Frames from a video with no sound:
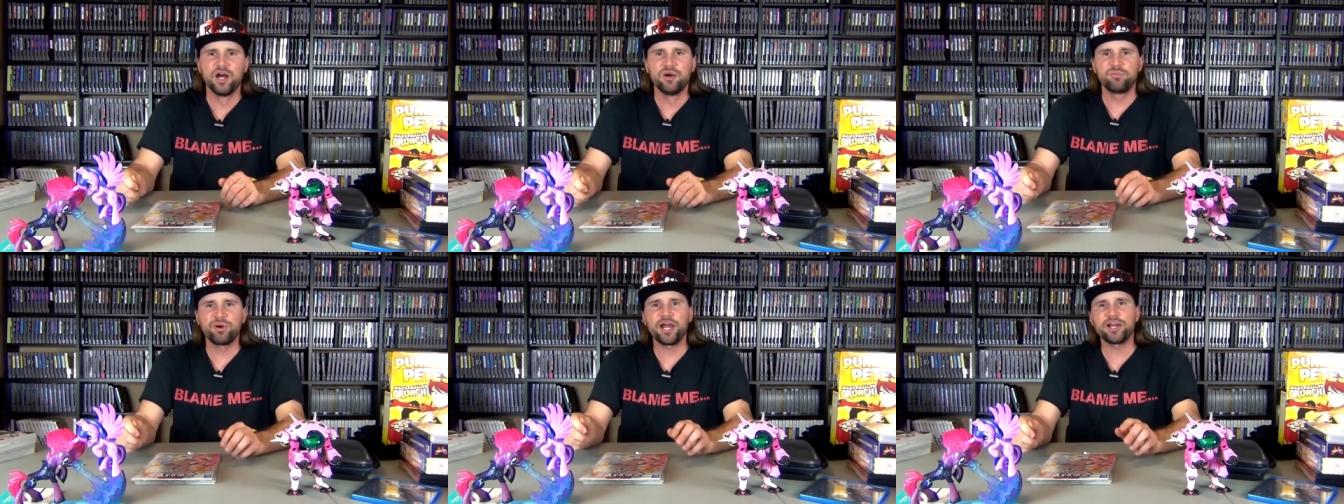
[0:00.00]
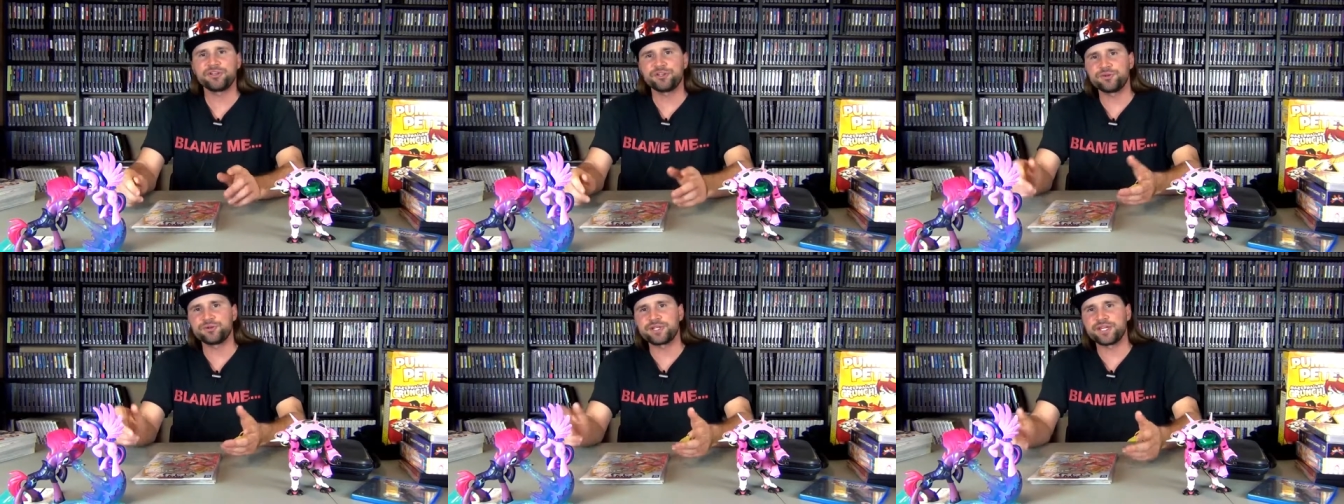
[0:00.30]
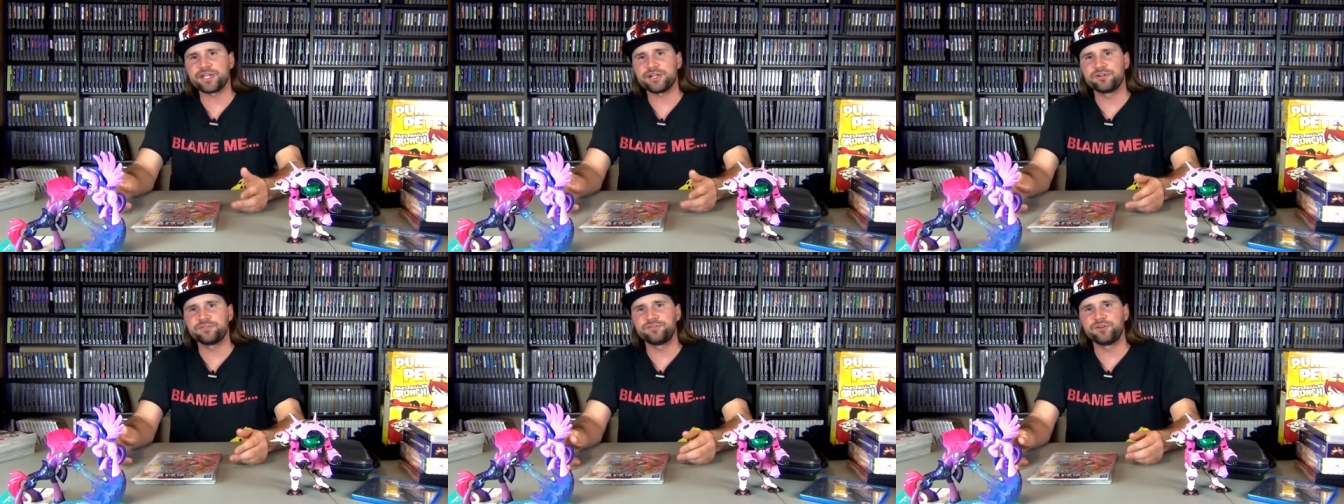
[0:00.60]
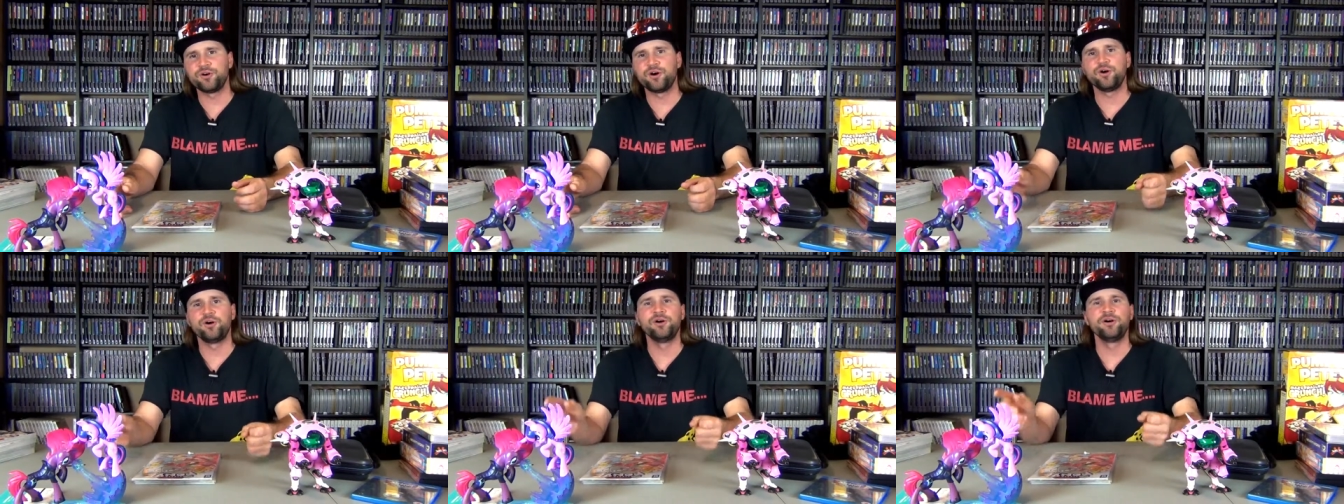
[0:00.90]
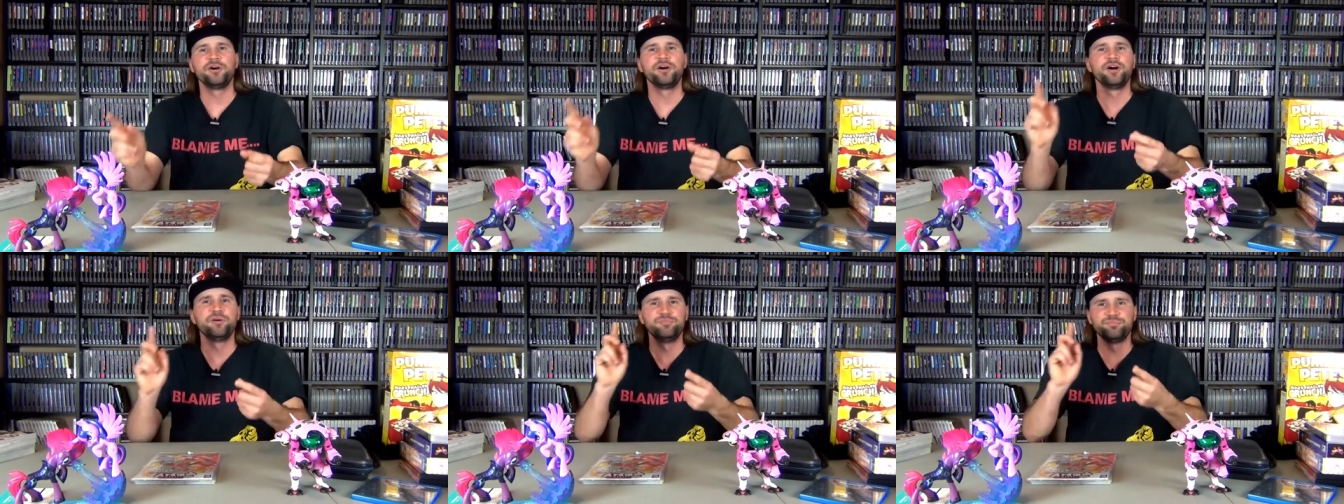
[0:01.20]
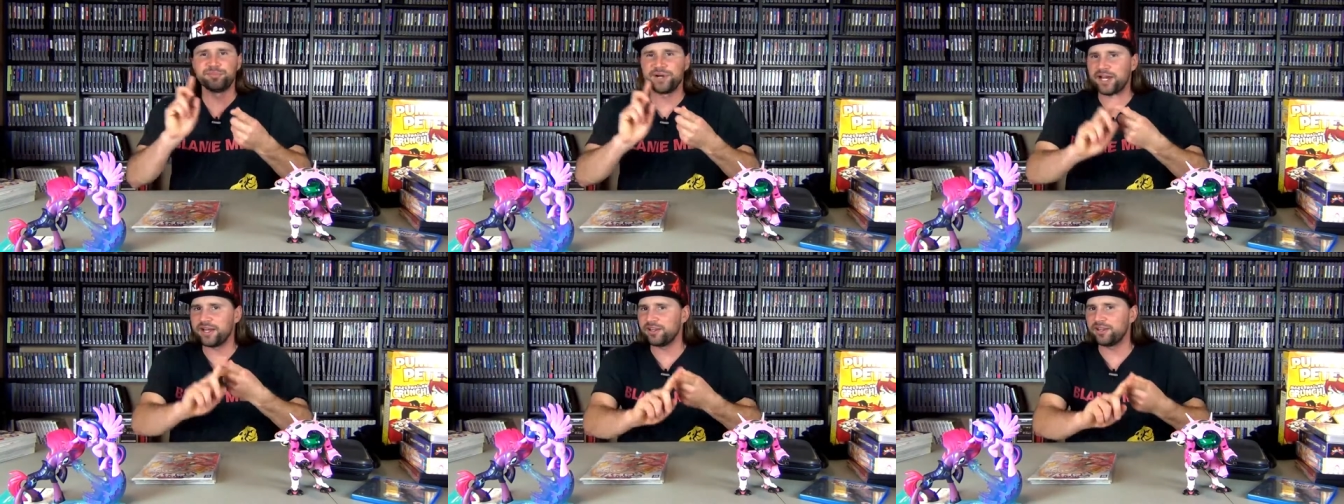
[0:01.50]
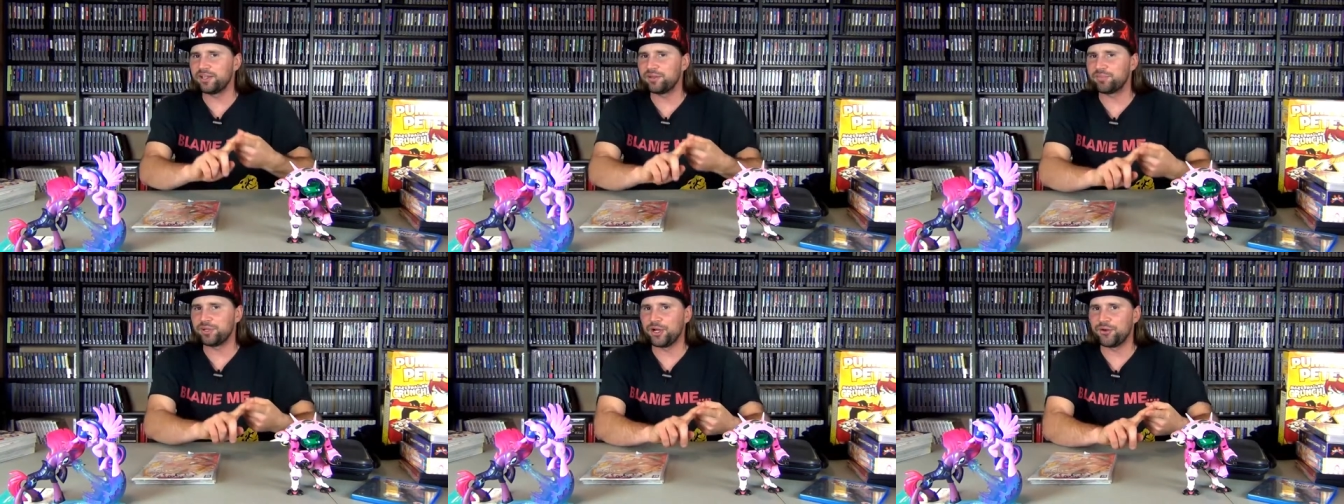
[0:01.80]
But I do care for My
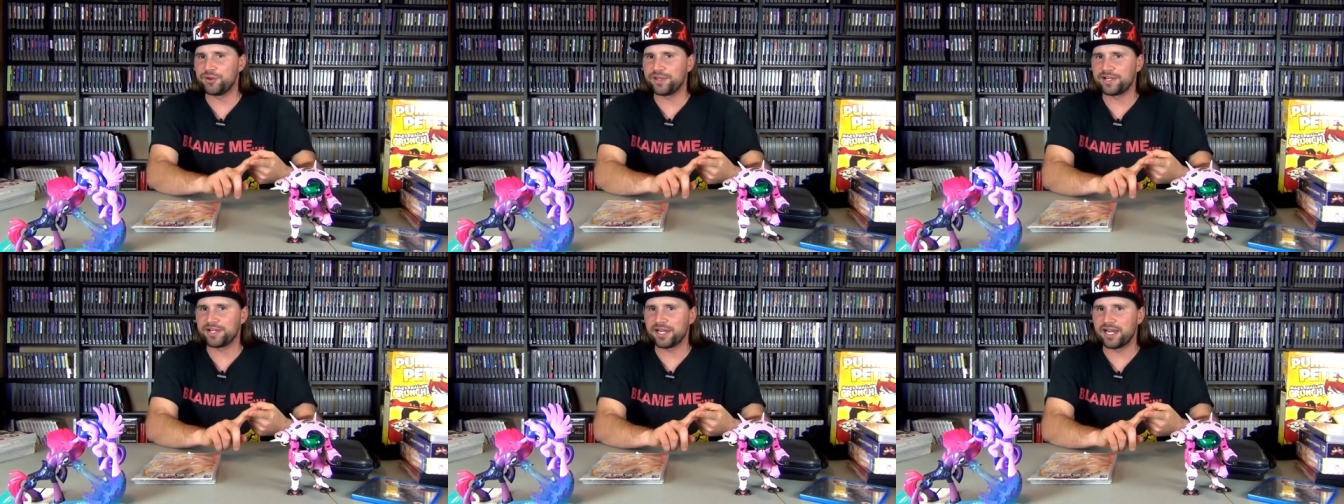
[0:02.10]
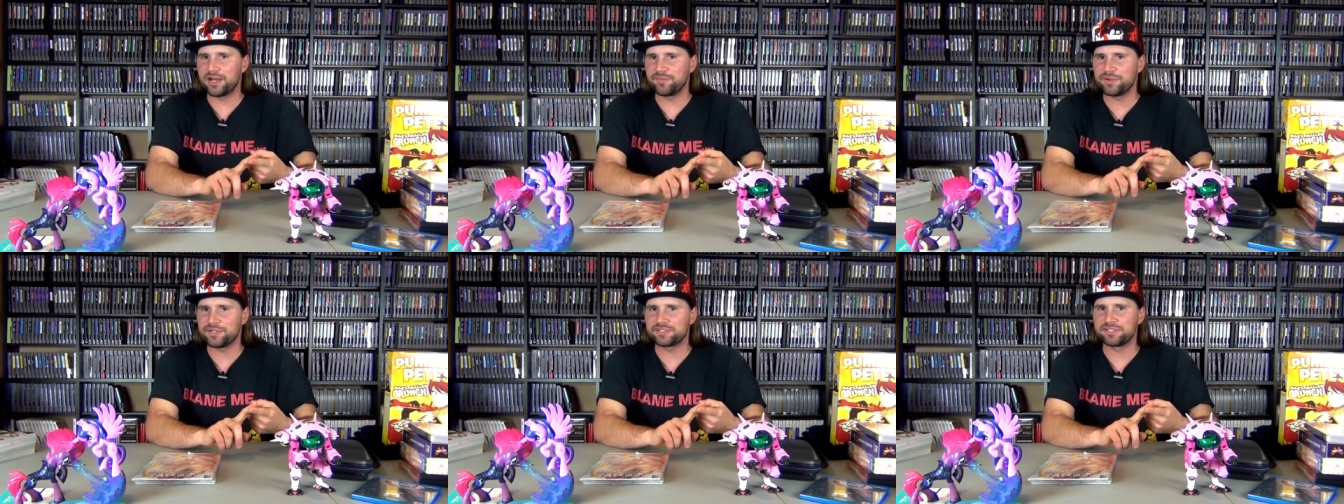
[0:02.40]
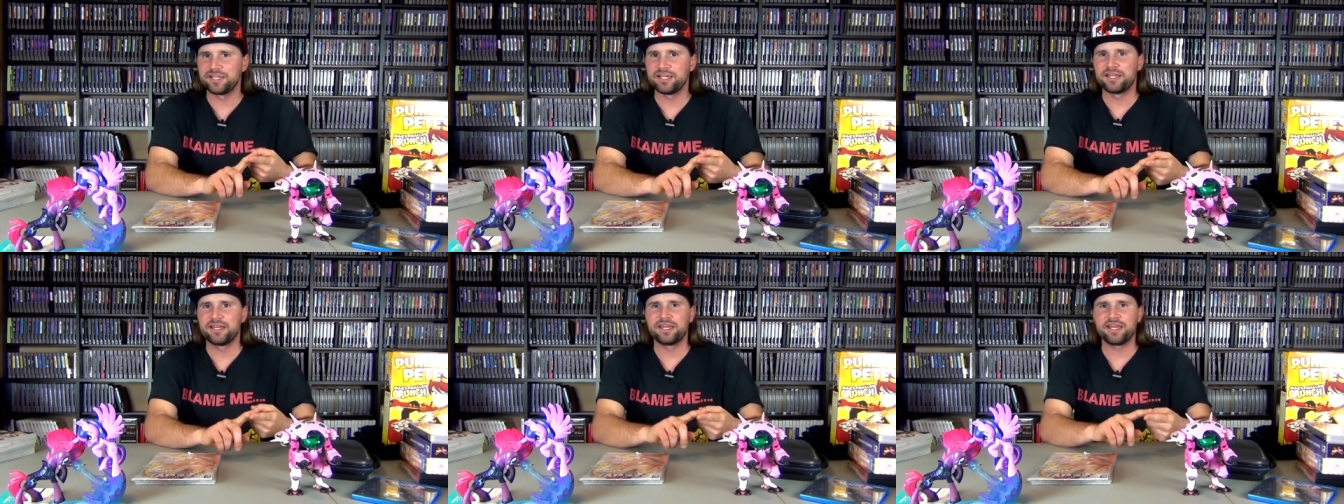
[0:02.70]
Little Pony comics